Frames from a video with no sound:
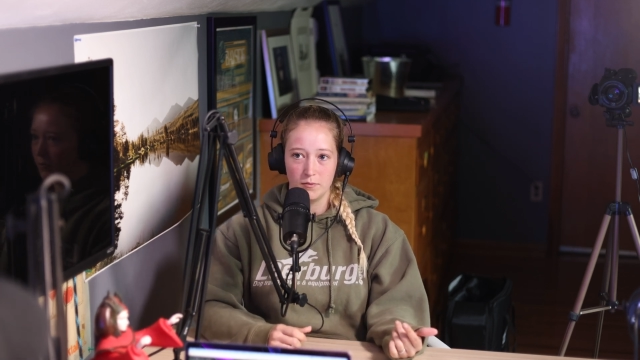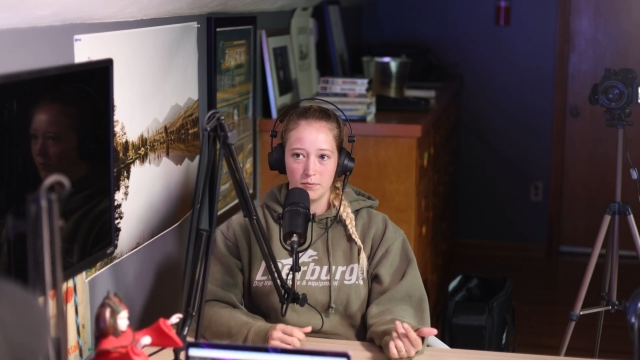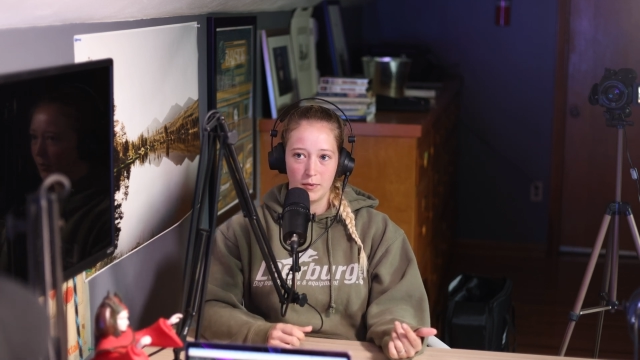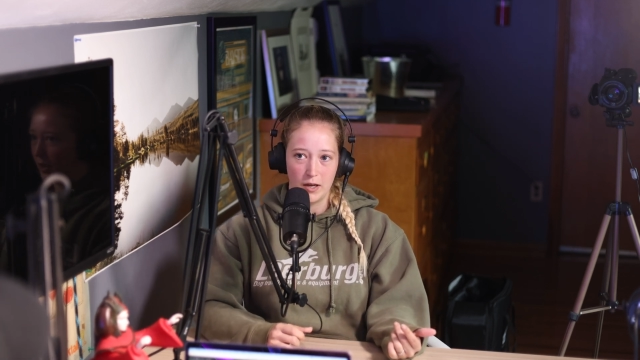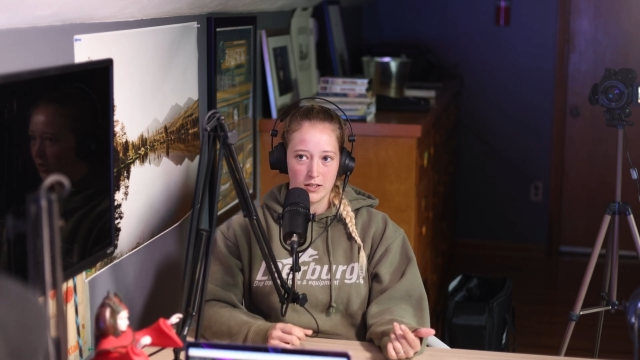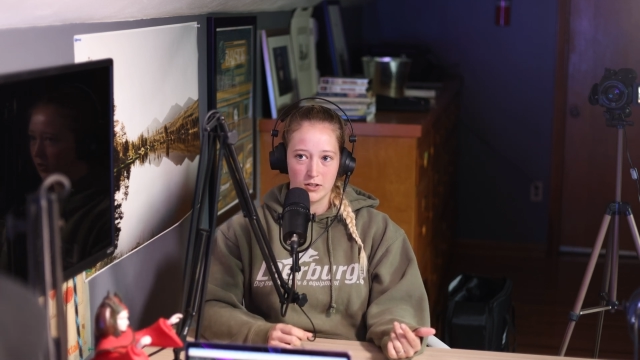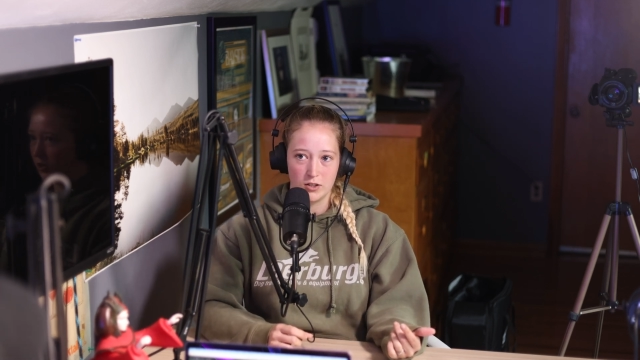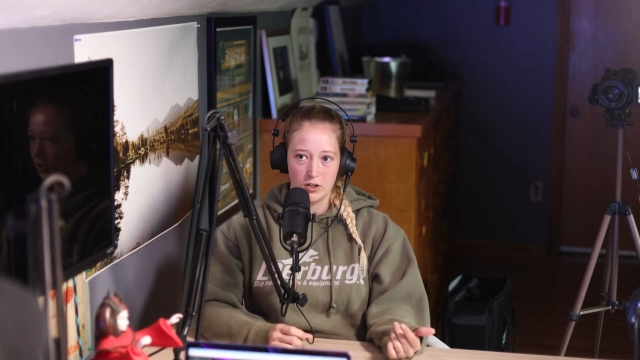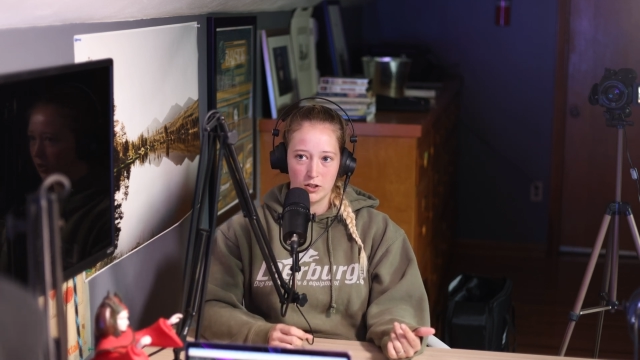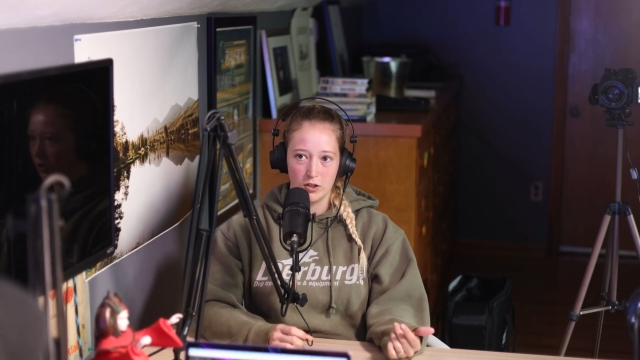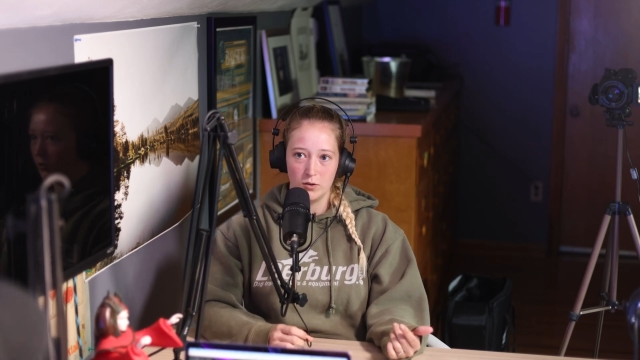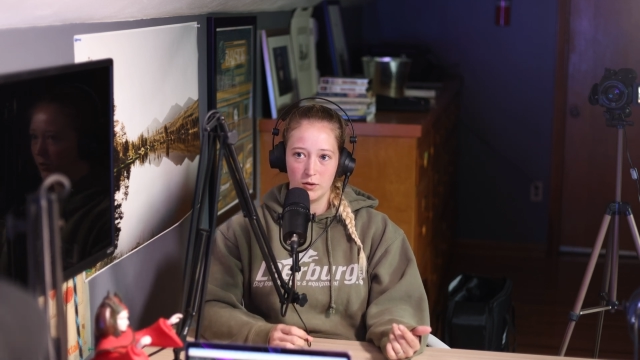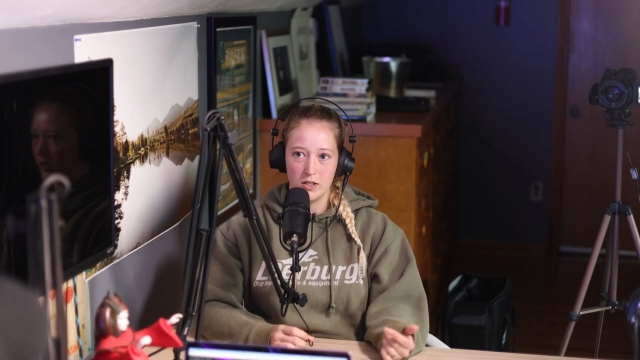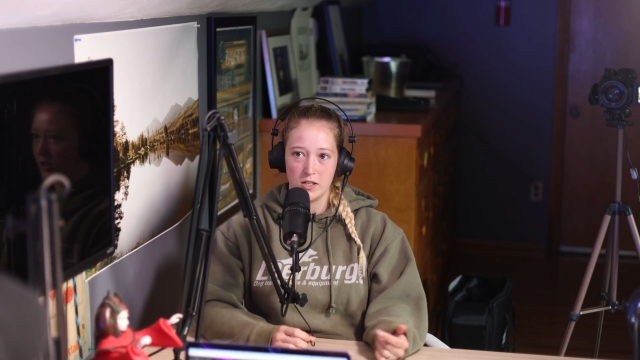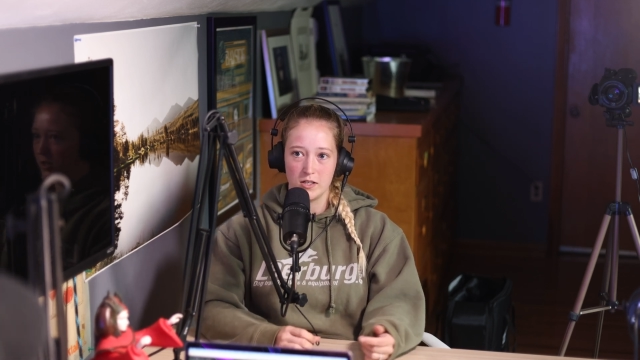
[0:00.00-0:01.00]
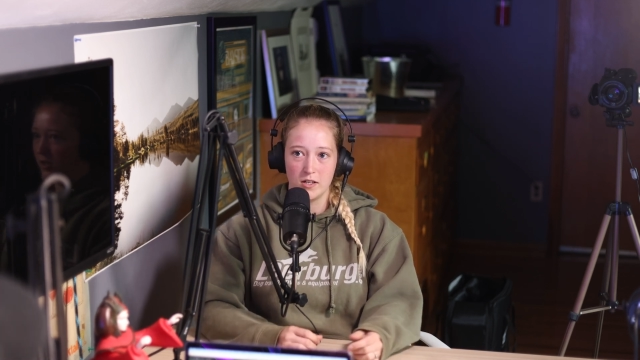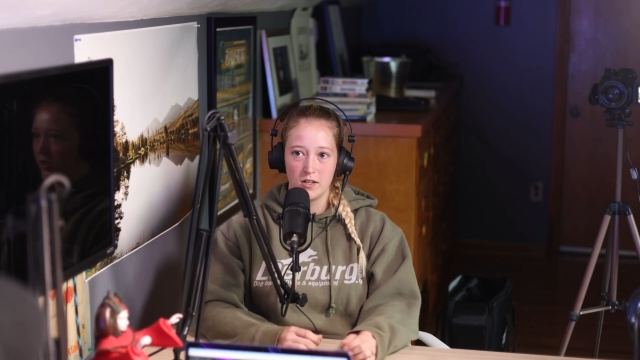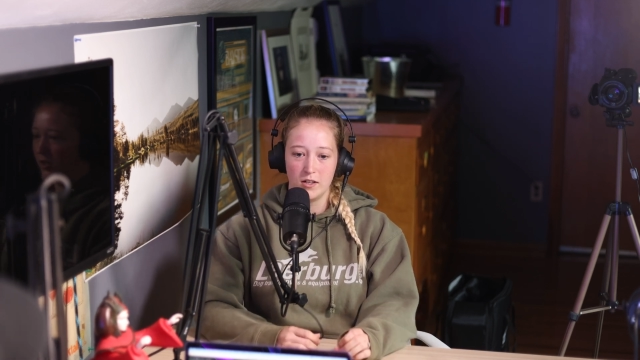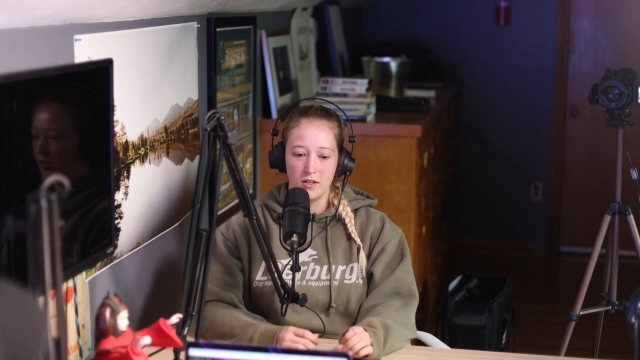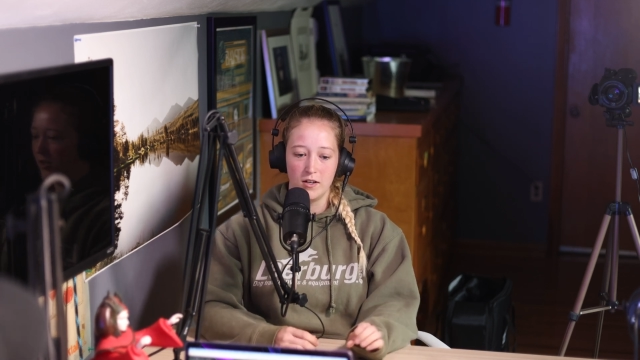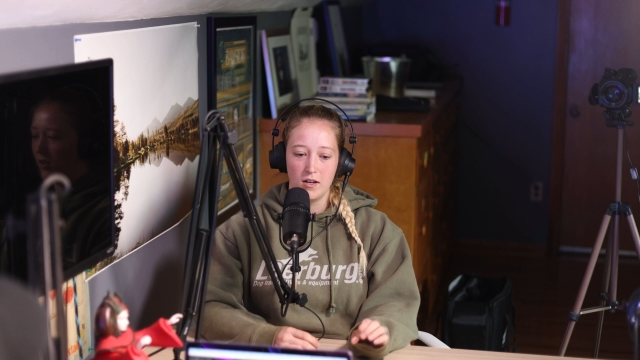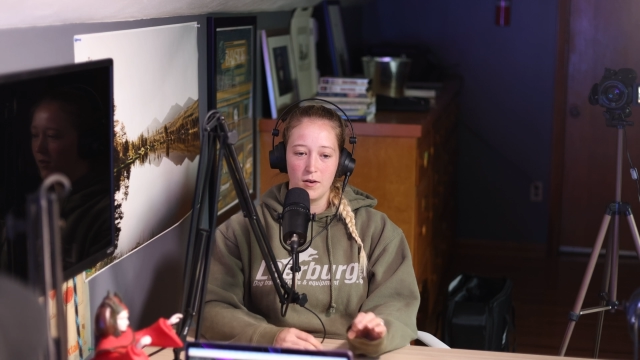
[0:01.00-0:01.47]
best too is
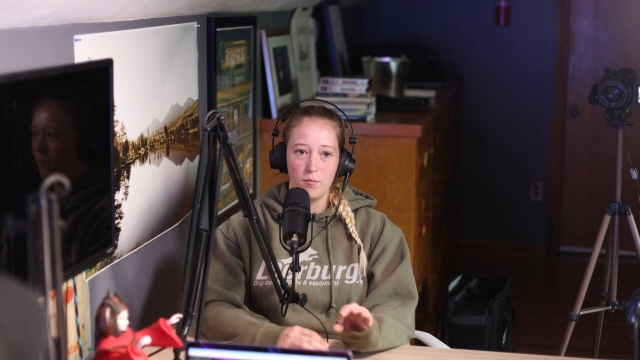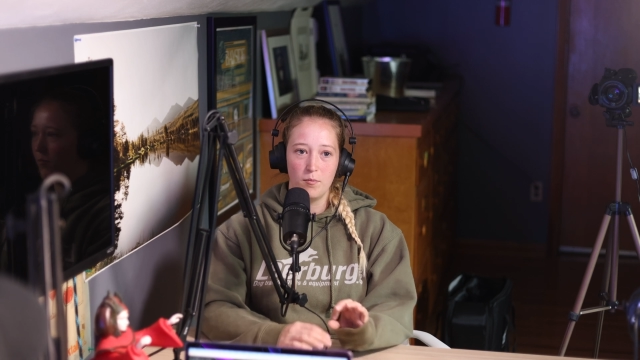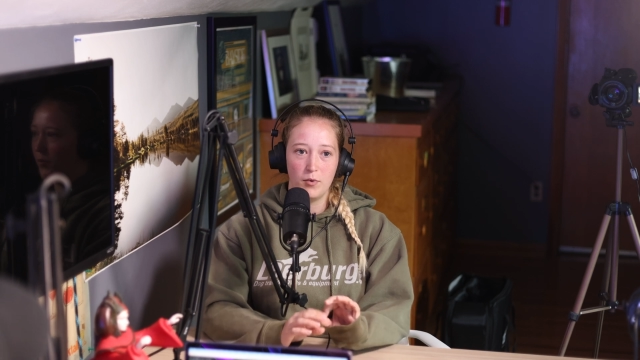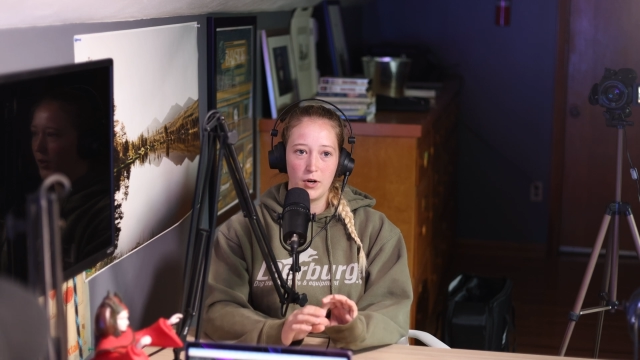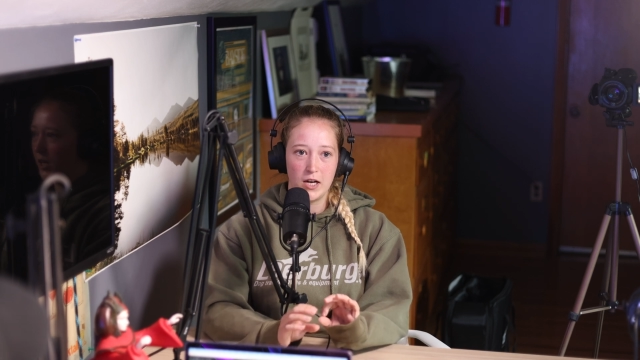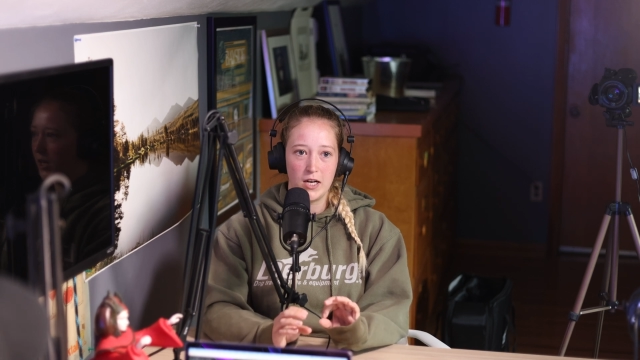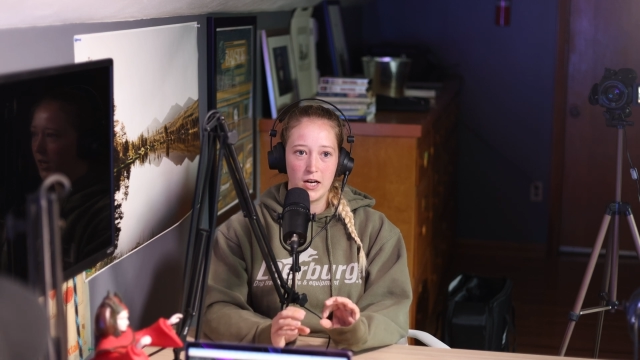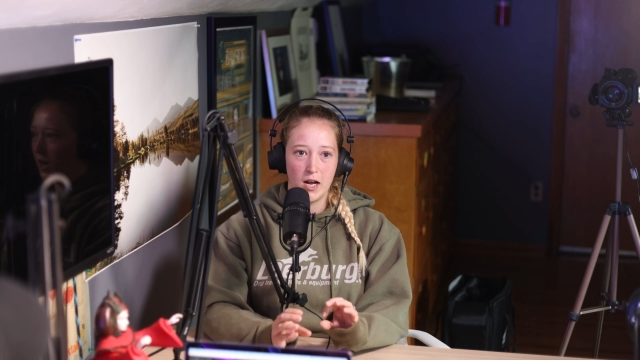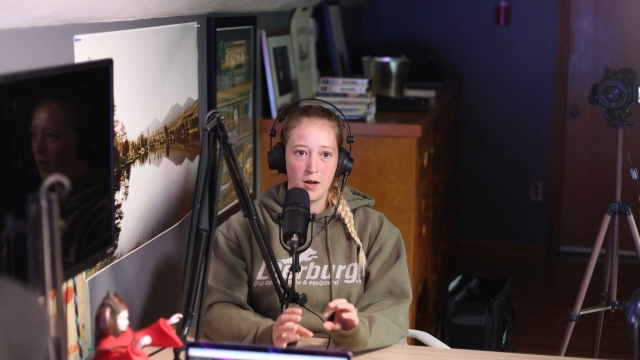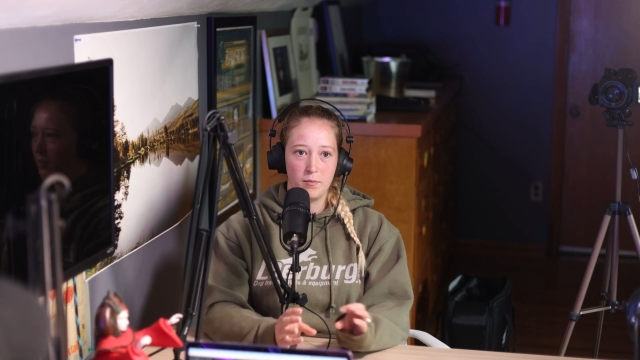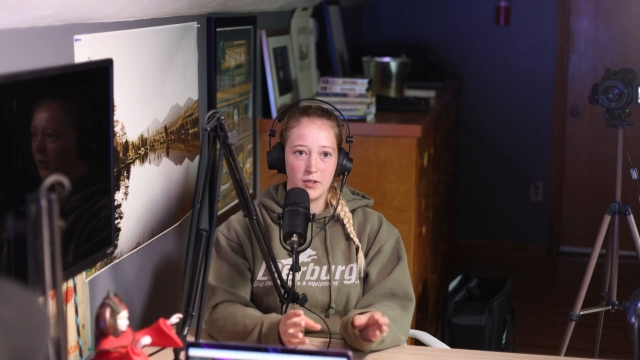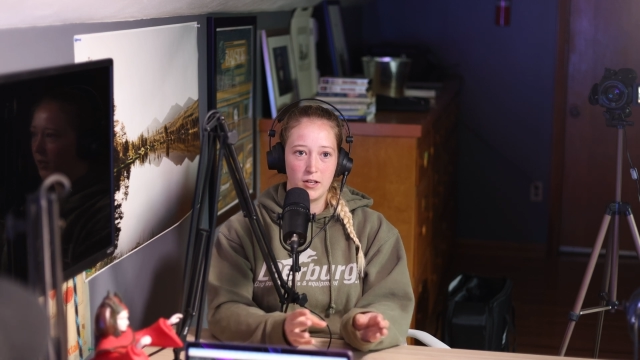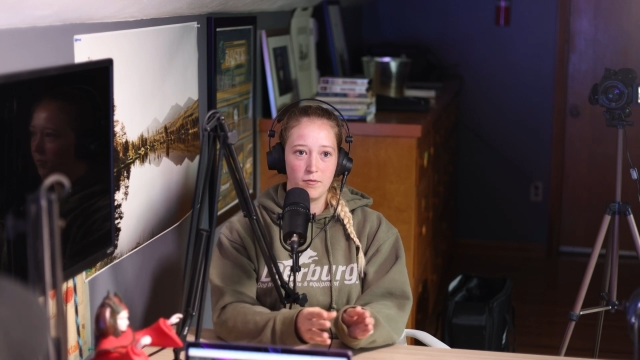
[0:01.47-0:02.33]
break it up.